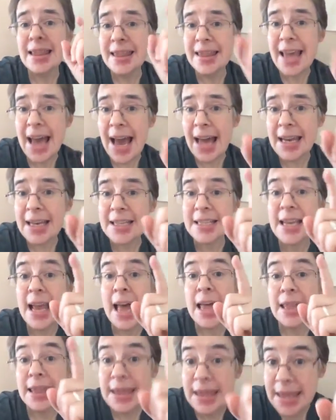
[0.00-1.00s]
That is
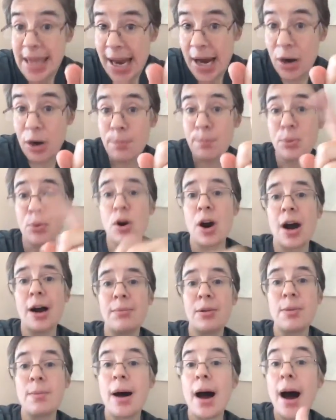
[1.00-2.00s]
their
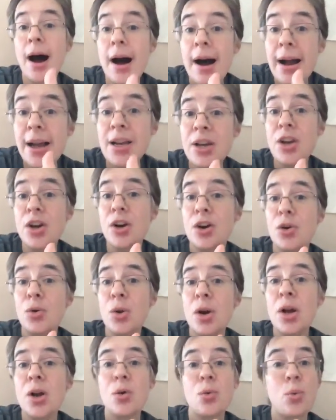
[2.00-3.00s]
problem. I
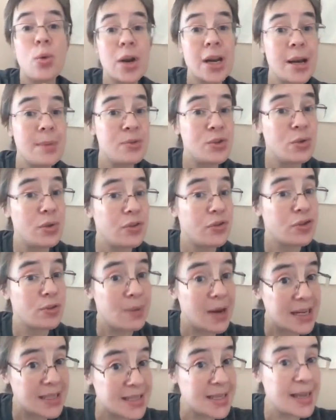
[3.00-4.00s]
know what I'm doing for
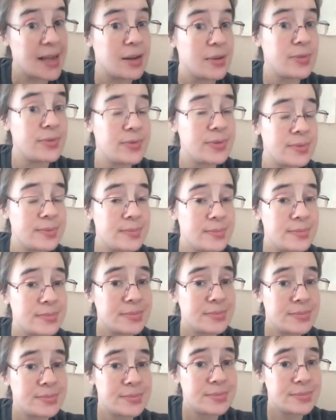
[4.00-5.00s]
myself.
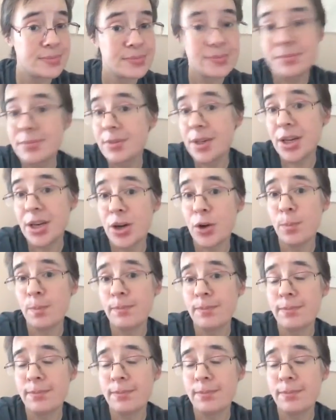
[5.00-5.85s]
You know,